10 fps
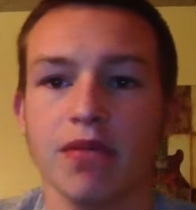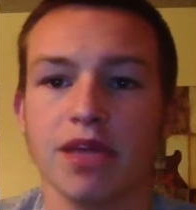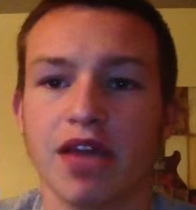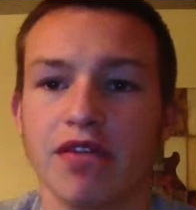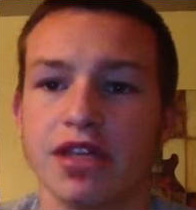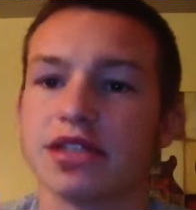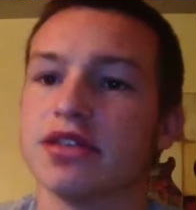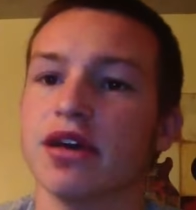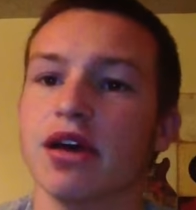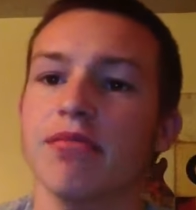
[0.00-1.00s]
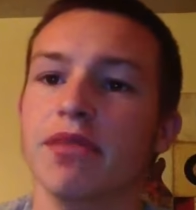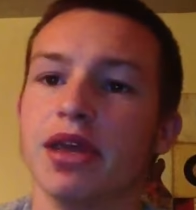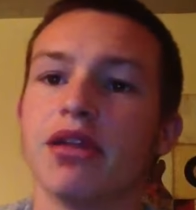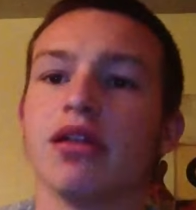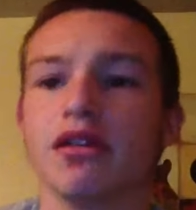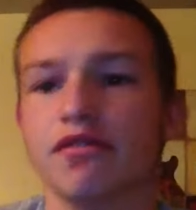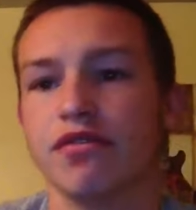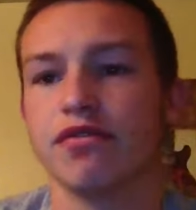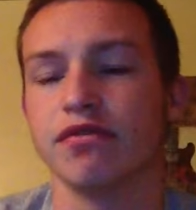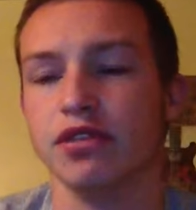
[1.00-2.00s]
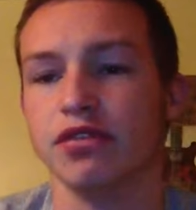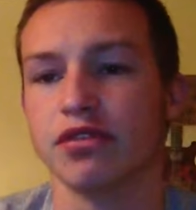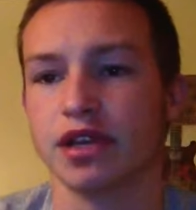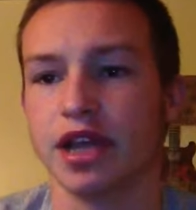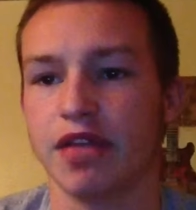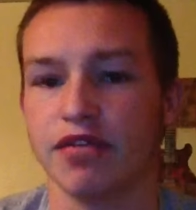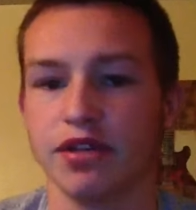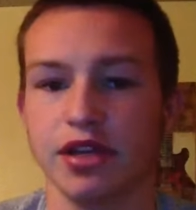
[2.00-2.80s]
Calvin is the middle of Luther and Calvin.